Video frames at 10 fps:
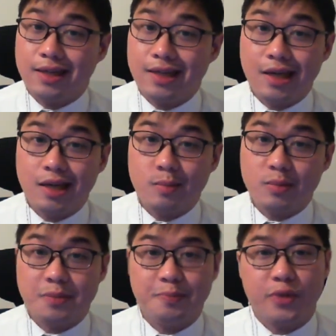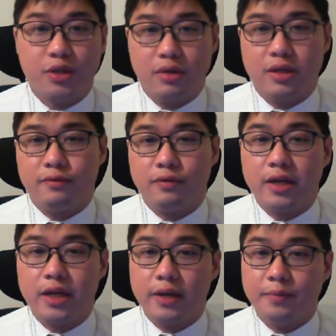games, creative
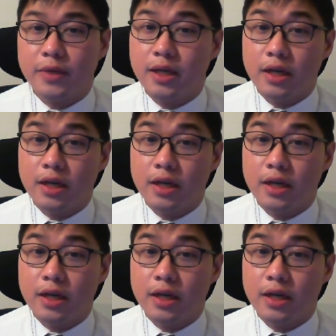writing,